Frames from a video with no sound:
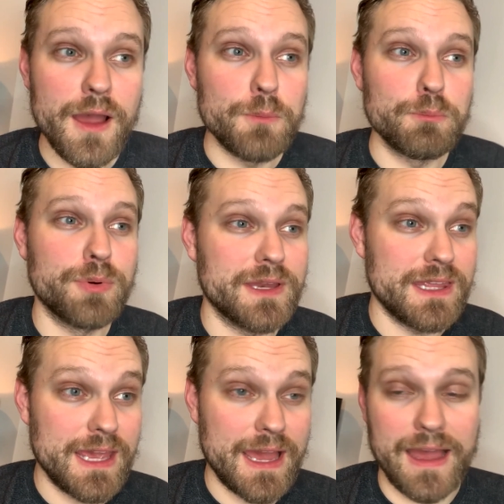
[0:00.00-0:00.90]
But
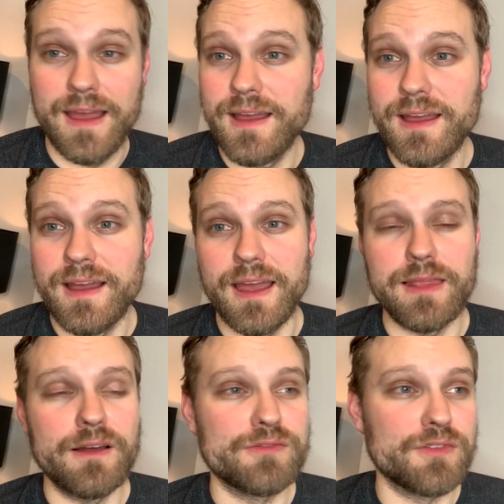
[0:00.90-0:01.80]
yeah, I
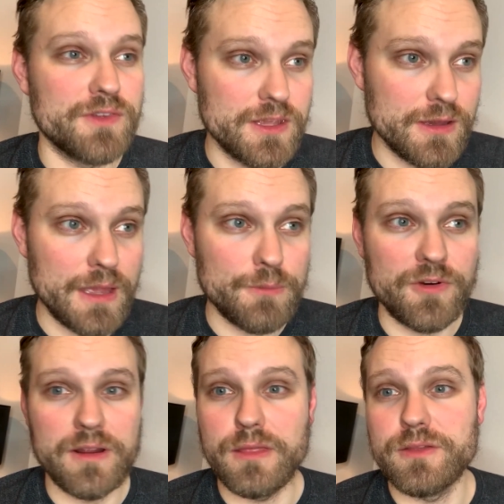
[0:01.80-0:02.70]
love the video game
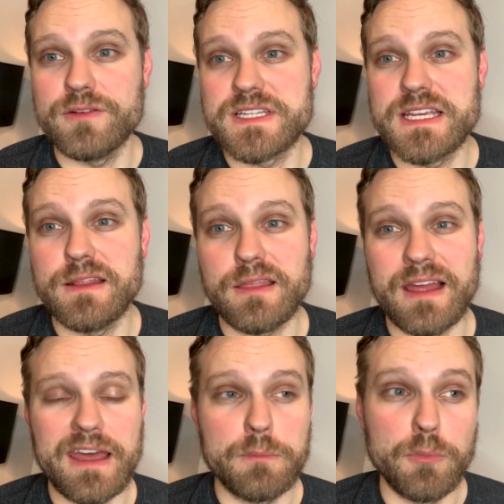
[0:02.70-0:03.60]
Friday the 13th.
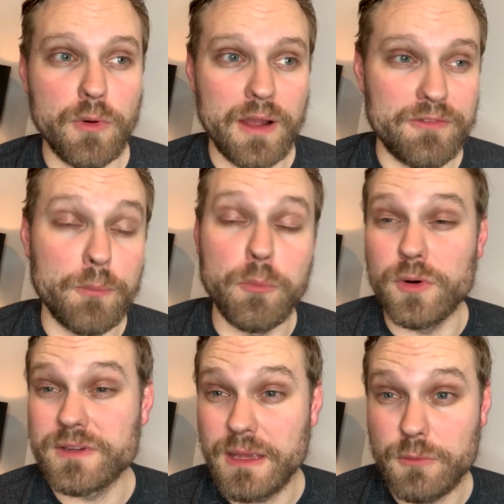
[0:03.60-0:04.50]
I have a
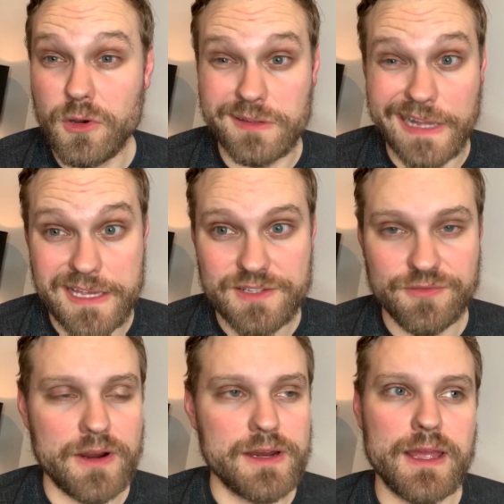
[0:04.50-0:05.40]
board game called Last
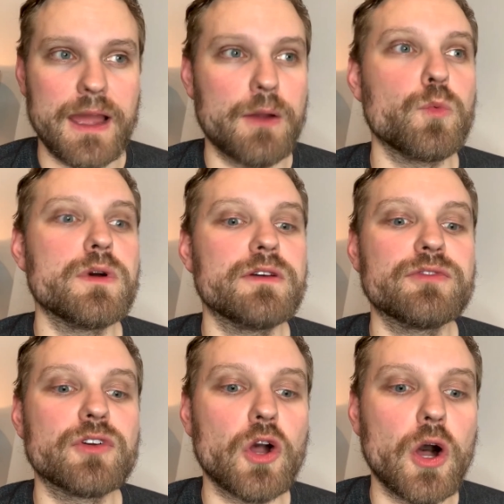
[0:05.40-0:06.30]
Friday. I would
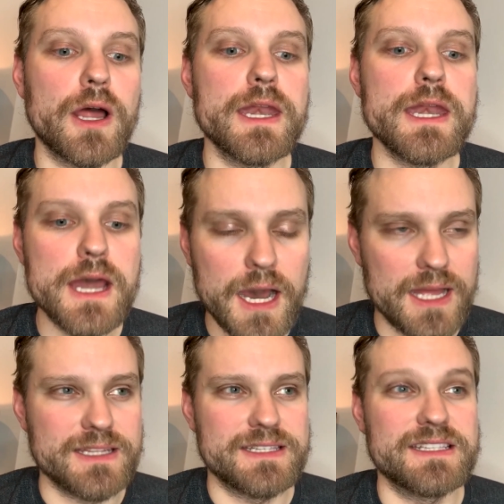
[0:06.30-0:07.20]
have gone
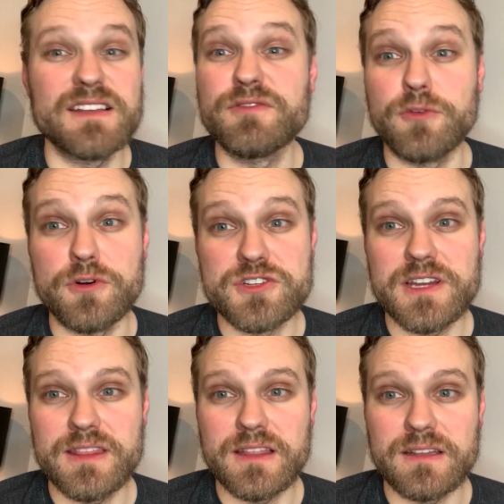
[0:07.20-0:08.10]
nuts. It's
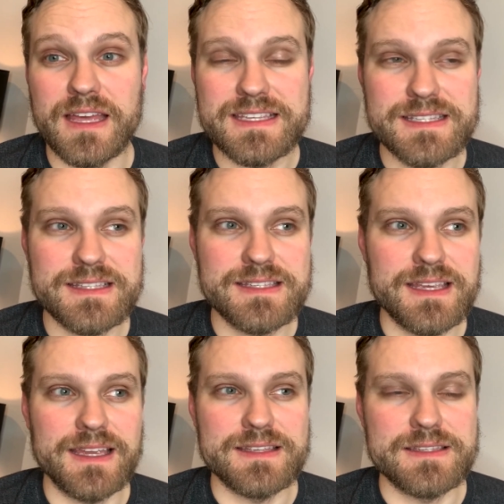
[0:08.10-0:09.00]
unfortunate the
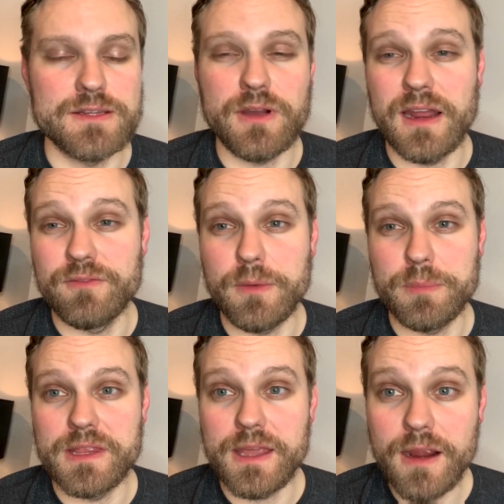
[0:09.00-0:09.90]
licensing is still kind of up
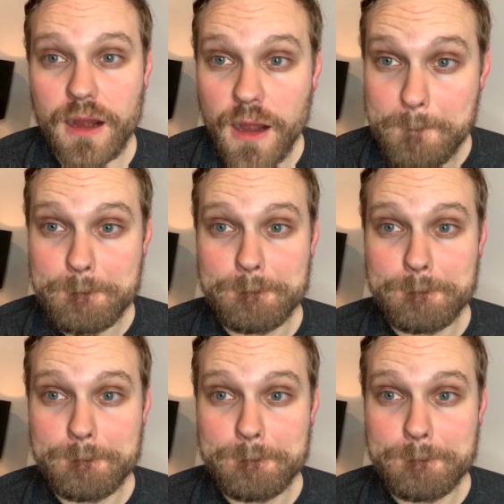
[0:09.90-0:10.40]
in the air.